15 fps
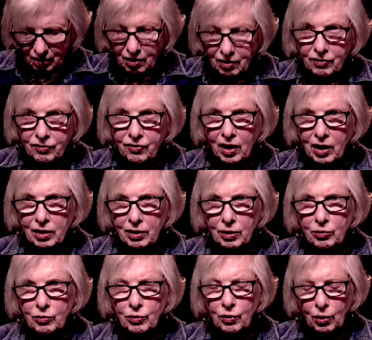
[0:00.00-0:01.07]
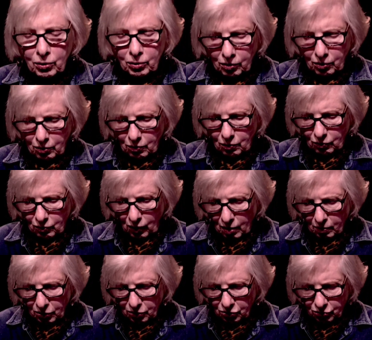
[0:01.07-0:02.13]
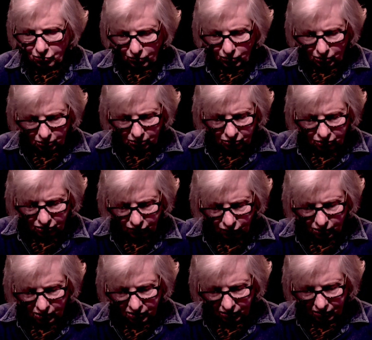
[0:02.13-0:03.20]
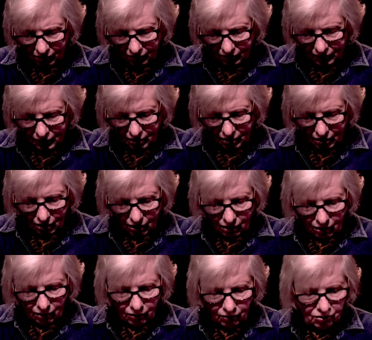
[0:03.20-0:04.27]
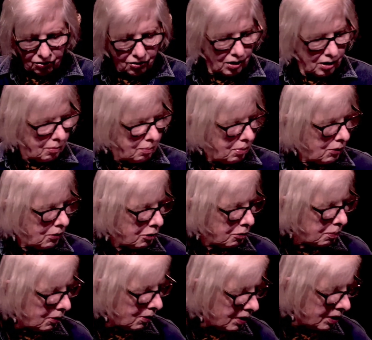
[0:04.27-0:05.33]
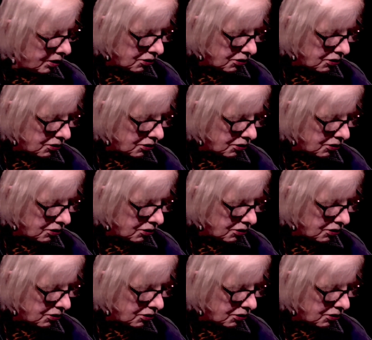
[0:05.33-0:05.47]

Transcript: Follow Robert's Rules of Order. You see, both parties